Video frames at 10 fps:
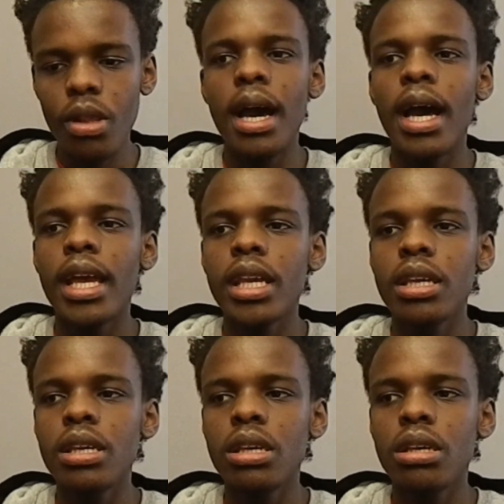
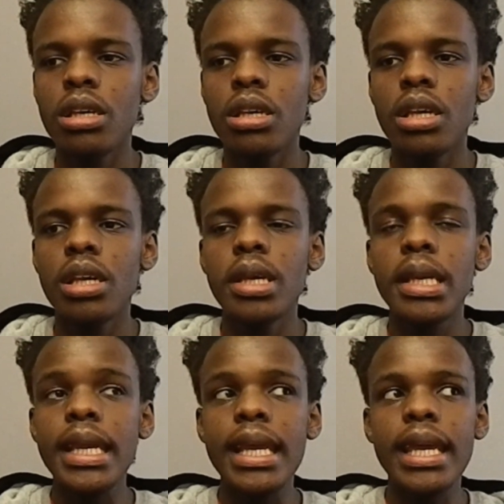I
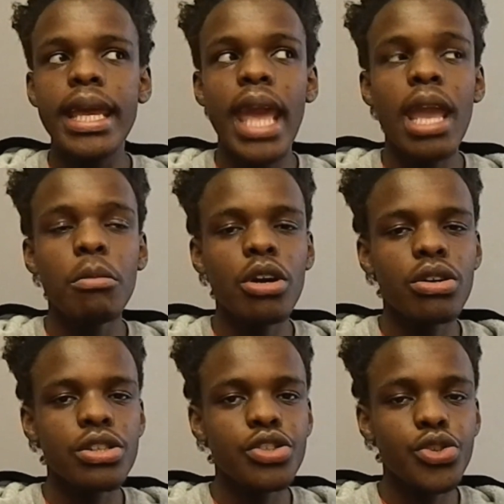came
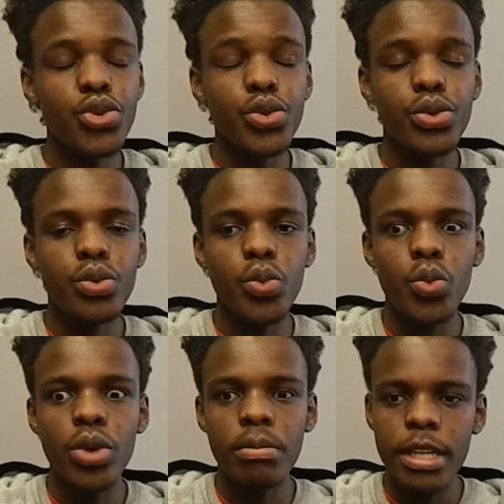across two
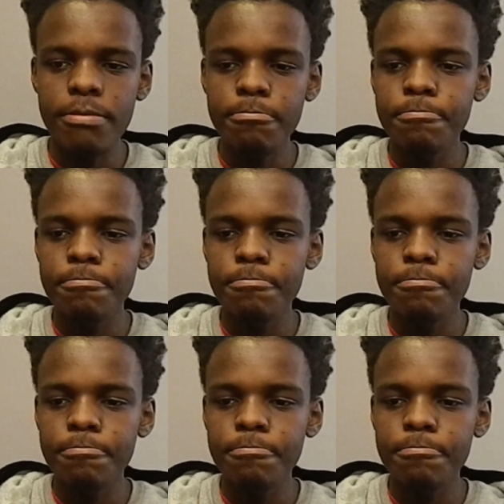women.